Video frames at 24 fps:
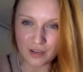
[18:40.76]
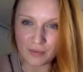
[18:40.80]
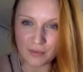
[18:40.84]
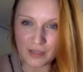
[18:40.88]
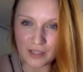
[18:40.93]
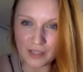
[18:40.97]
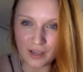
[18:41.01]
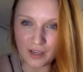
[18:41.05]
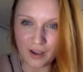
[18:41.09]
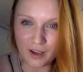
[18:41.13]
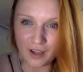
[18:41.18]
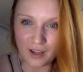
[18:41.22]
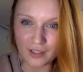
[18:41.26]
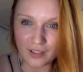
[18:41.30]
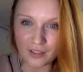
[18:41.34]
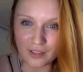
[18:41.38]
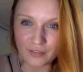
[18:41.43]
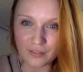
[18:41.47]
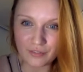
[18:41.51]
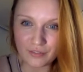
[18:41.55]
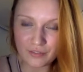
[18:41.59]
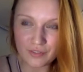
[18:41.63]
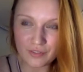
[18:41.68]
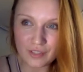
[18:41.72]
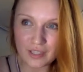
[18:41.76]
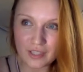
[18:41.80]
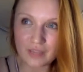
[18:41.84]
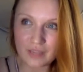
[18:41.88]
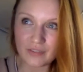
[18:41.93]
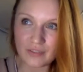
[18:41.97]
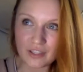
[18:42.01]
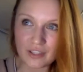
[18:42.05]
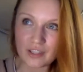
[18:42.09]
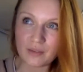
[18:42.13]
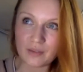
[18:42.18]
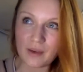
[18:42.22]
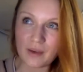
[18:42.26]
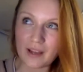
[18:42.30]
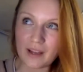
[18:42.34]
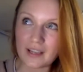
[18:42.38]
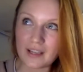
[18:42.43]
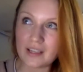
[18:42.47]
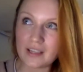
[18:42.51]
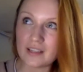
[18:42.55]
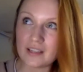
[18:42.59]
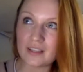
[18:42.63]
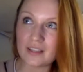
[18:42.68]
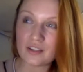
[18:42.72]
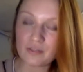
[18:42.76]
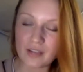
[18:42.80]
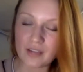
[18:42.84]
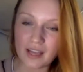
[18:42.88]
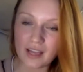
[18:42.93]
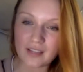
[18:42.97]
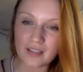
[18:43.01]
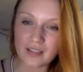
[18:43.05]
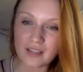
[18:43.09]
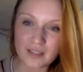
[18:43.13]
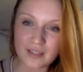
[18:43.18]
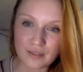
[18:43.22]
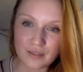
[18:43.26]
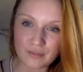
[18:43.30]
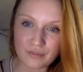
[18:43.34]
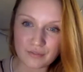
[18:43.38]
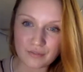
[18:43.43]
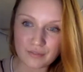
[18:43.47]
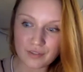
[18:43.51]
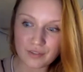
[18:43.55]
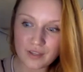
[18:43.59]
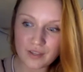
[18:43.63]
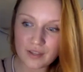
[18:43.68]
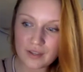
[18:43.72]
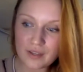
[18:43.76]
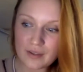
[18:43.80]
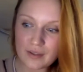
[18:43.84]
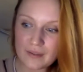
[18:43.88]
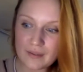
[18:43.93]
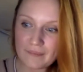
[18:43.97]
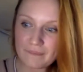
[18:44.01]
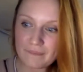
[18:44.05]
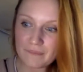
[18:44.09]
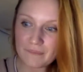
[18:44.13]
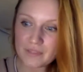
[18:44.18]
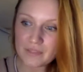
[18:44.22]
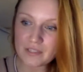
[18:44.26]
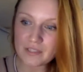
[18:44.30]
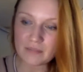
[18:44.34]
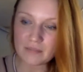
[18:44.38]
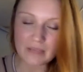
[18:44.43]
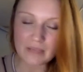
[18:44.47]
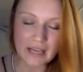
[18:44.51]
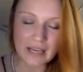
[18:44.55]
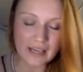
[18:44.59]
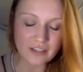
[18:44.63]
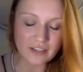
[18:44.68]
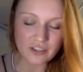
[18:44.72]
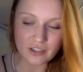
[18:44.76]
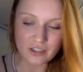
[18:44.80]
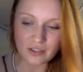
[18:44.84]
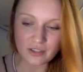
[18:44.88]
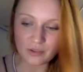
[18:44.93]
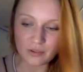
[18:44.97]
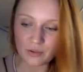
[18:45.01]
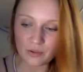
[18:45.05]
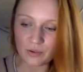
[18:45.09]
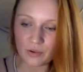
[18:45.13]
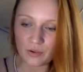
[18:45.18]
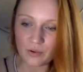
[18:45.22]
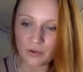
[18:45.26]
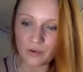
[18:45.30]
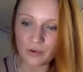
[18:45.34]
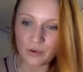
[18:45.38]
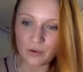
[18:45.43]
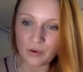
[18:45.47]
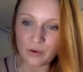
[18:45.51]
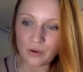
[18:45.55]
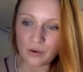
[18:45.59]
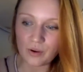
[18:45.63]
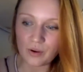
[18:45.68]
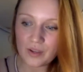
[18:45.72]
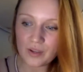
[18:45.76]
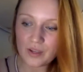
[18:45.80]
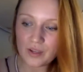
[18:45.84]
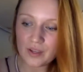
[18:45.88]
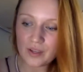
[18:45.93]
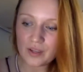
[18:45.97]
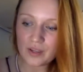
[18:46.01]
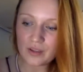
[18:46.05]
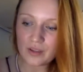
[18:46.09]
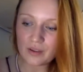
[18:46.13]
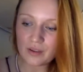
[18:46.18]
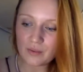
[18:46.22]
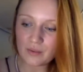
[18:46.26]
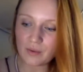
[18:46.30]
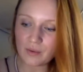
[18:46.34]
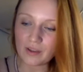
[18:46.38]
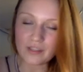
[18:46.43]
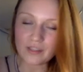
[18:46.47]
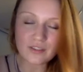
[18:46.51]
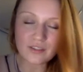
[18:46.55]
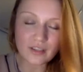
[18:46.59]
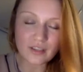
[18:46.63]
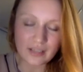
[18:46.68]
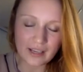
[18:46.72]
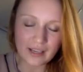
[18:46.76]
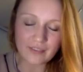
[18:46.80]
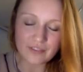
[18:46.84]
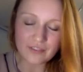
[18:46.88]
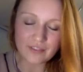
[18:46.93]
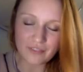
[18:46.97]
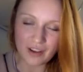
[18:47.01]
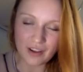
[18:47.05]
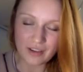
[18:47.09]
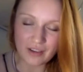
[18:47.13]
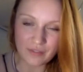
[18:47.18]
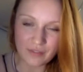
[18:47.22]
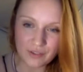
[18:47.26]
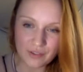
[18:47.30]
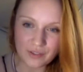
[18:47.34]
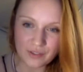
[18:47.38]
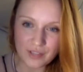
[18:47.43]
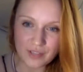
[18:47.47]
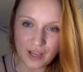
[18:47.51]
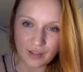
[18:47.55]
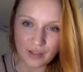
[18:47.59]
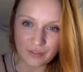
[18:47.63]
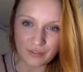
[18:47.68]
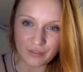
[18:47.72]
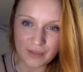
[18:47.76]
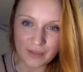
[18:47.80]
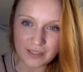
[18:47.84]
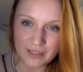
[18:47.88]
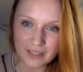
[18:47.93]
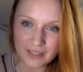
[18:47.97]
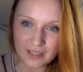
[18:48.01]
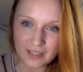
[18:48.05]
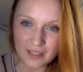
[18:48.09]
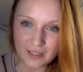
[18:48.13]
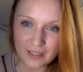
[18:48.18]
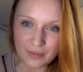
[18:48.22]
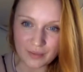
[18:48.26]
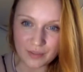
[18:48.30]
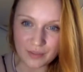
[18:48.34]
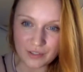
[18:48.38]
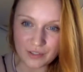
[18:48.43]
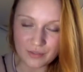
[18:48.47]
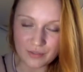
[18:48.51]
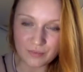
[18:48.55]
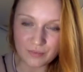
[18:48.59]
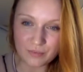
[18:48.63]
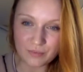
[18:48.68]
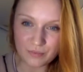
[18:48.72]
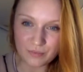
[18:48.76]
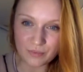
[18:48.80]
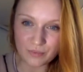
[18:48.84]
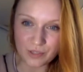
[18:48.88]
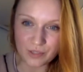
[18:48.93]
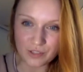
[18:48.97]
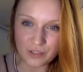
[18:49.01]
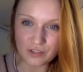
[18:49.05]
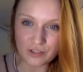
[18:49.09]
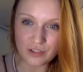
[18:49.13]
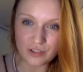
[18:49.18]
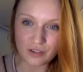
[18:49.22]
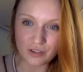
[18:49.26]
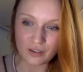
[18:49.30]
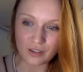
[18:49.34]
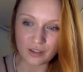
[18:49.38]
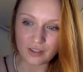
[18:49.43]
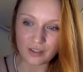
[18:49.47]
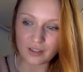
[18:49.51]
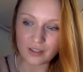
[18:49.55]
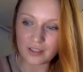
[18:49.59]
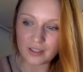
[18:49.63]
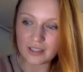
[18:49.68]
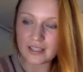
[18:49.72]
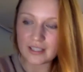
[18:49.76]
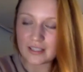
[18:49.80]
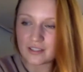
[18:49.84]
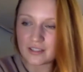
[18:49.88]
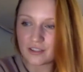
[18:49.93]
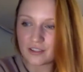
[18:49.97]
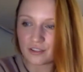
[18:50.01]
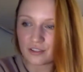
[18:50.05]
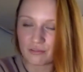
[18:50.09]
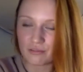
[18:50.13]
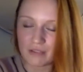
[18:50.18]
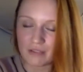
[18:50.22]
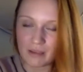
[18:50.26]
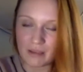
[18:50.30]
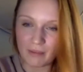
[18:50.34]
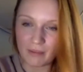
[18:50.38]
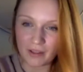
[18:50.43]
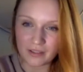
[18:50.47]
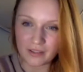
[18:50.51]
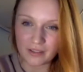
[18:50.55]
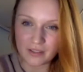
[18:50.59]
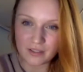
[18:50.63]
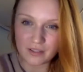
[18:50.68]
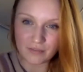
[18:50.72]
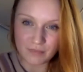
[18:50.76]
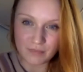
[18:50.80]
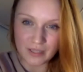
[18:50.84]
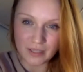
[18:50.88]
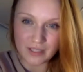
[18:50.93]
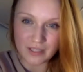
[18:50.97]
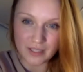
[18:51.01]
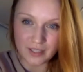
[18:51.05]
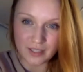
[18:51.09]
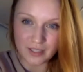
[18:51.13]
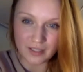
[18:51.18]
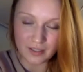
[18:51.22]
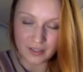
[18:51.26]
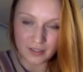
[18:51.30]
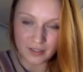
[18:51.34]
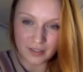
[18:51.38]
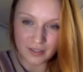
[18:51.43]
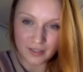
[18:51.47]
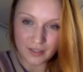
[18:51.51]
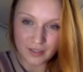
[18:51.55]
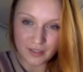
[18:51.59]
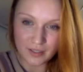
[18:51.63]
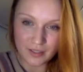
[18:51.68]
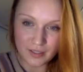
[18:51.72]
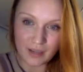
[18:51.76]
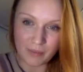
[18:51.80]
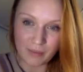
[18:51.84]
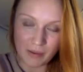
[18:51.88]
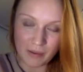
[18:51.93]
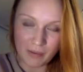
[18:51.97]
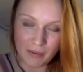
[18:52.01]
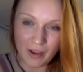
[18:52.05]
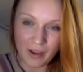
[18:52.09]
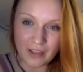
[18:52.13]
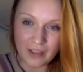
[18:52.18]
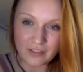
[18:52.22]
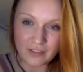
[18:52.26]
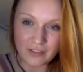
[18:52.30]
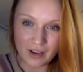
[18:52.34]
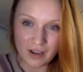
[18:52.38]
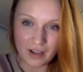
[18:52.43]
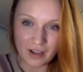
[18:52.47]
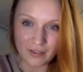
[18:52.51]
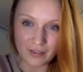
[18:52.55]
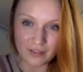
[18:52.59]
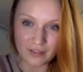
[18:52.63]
kind of giving you any creative stimulation or well, you suddenly have to find it for yourself, basically, which took at least 3 months of me to get my mind around.